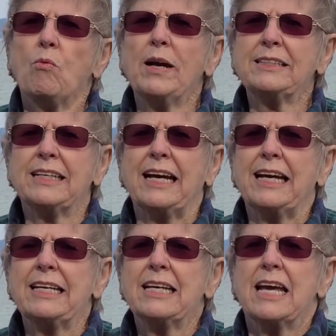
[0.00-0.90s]
One
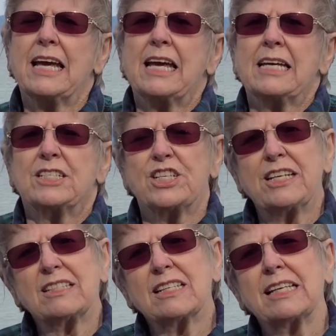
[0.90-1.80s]
day,
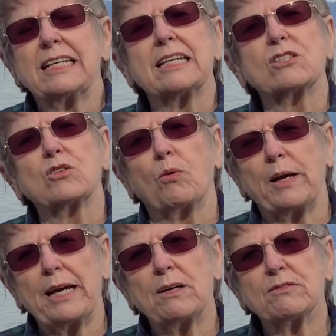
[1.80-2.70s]
Jesus and his
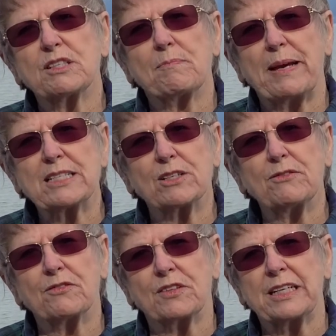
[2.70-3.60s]
12 special
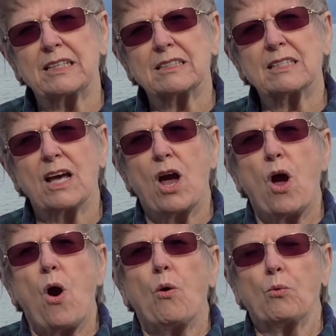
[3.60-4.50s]
friends
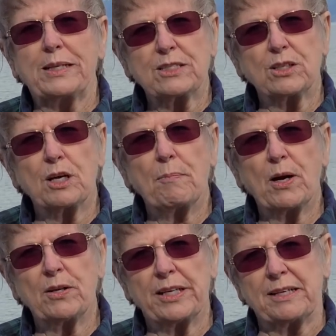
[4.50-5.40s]
went to
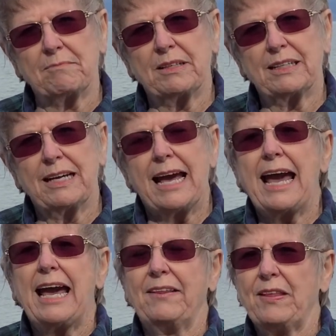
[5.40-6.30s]
Capernaum,
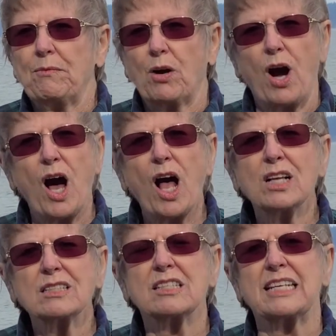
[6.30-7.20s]
and they were
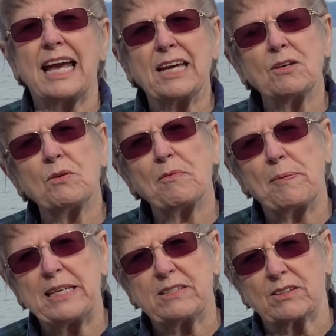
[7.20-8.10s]
all staying with
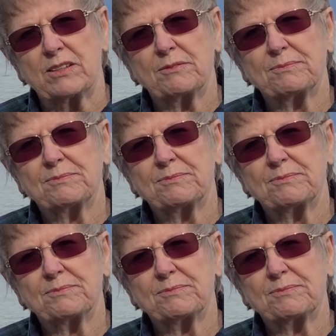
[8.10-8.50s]
Peter.